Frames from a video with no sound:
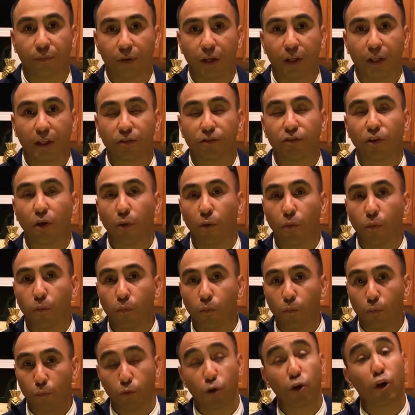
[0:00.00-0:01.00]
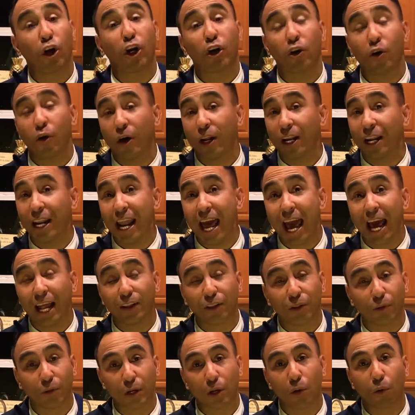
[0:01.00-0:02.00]
So we're going to go ahead and add
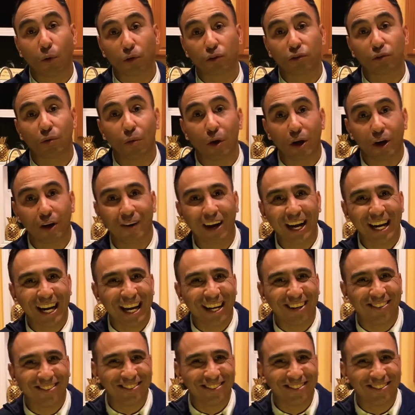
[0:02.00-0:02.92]
3 quarts of water right now.